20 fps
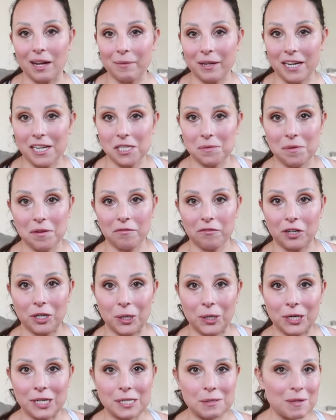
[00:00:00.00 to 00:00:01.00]
got my husband for
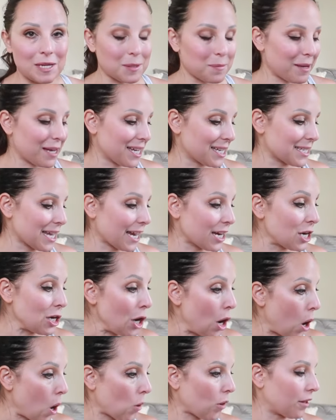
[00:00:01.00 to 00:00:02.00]
Christmas because I
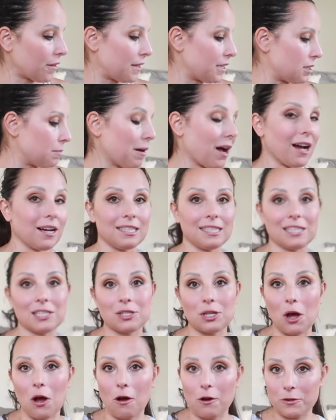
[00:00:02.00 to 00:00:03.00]
know that this box
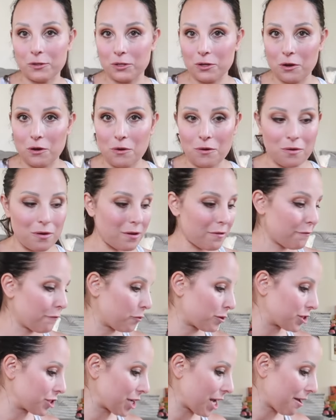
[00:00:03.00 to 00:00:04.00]
is also
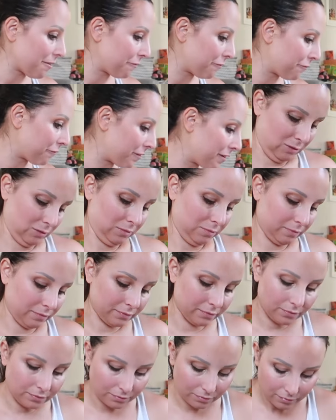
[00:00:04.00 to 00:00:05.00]
for Jeff.
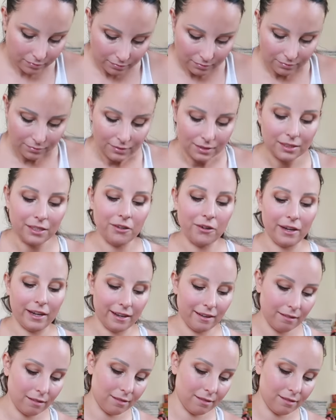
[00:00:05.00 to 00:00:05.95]
Okay.